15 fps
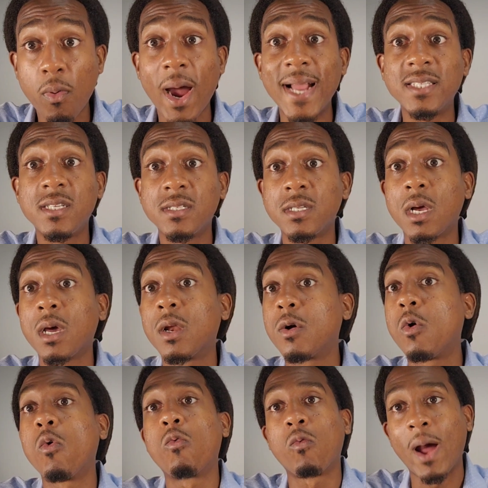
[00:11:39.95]
prices are going to
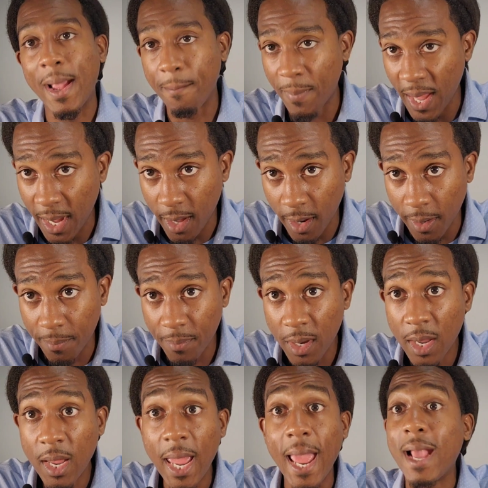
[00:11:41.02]
go right back
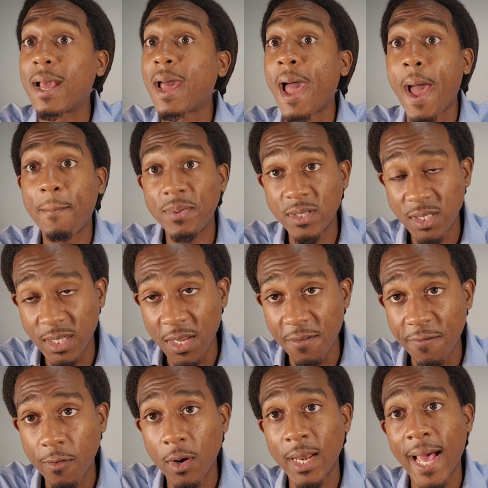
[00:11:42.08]
up and compensate
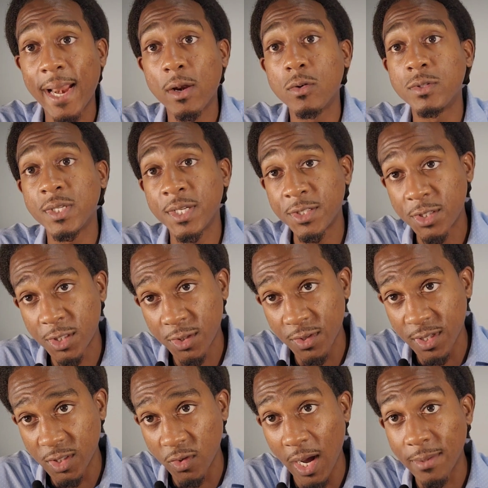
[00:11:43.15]
for a lot of those interest
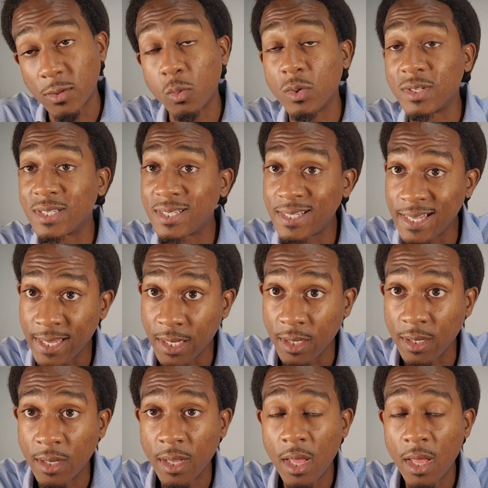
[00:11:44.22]
rate drops we're seeing.